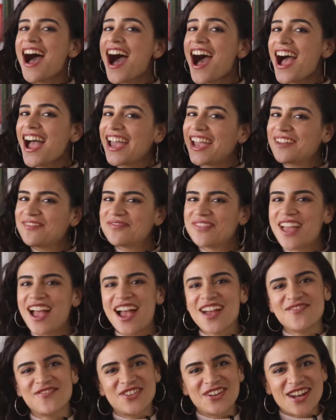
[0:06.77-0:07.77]
Hi,
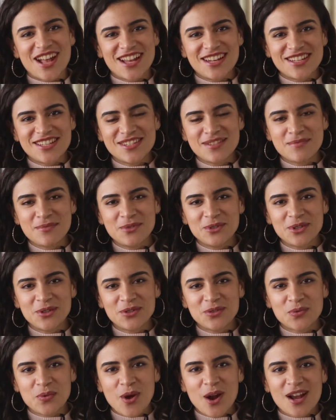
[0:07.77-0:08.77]
I'm Fernanda
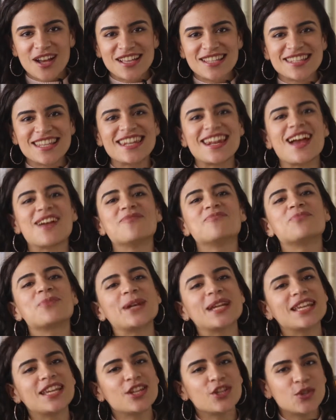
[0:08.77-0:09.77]
Zamudio-Suarez, and I'm
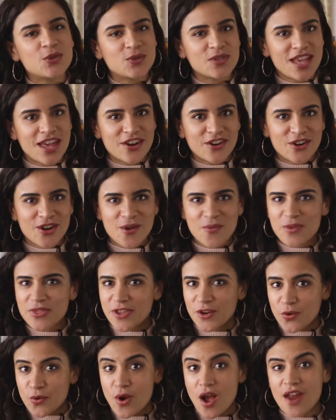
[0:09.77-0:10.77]
breaking news editor
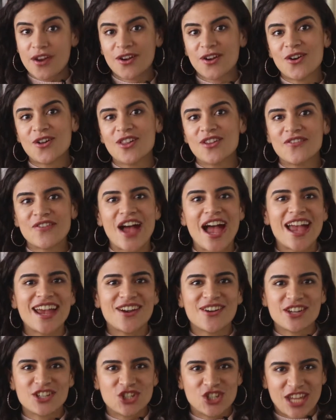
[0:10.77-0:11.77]
with the Chronicle of
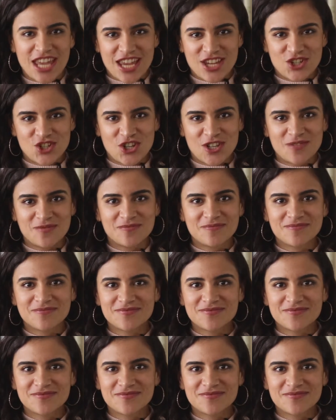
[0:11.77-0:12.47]
Higher Education.